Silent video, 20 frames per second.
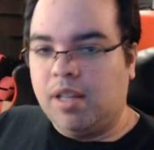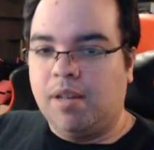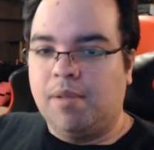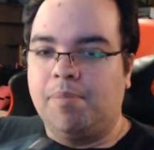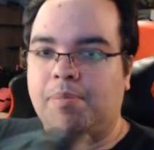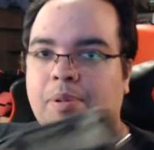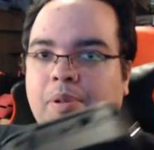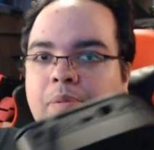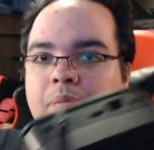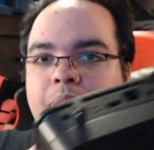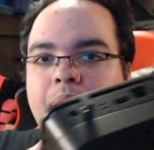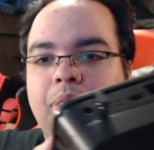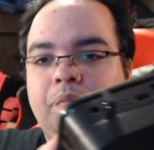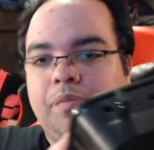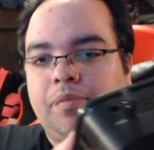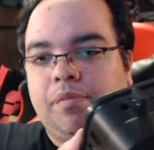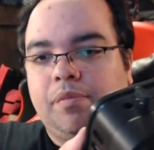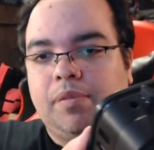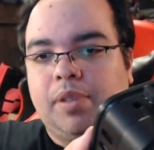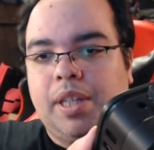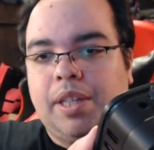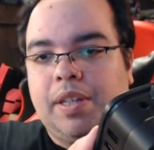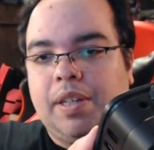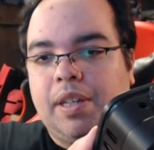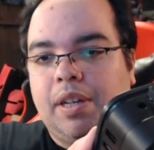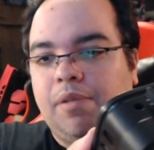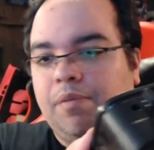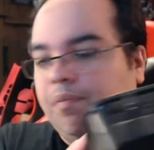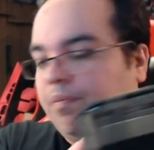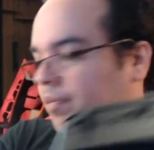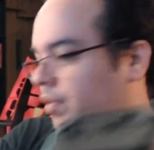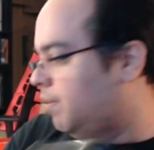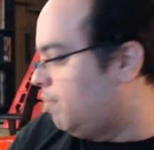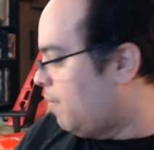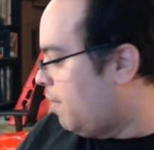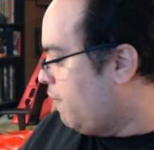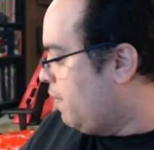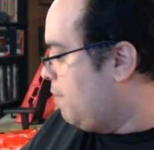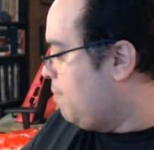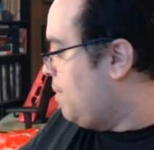Boom. There you go. So
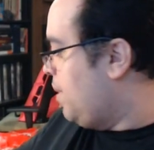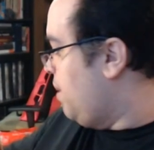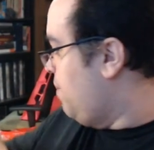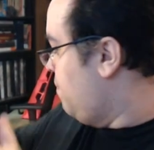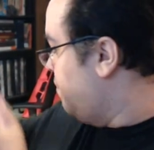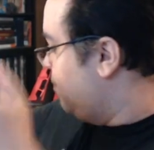my replay.